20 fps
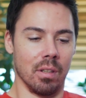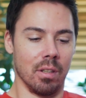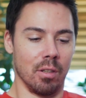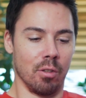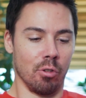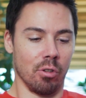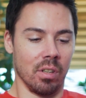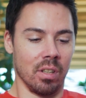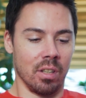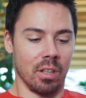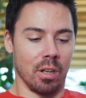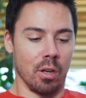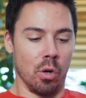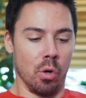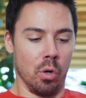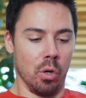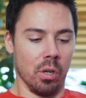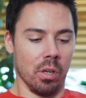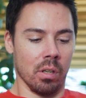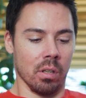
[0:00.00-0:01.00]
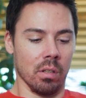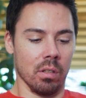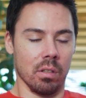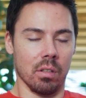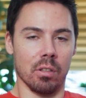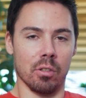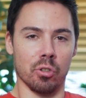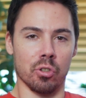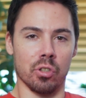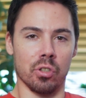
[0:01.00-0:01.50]
They're in the core.
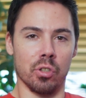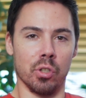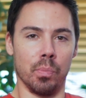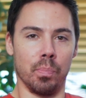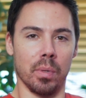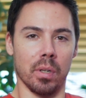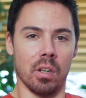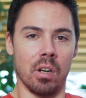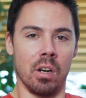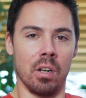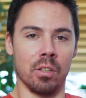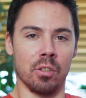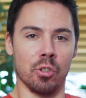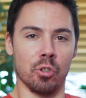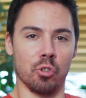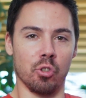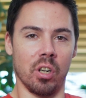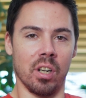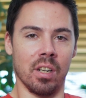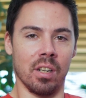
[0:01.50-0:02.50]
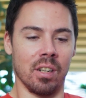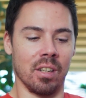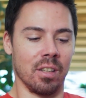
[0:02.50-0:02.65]
They're super concentrated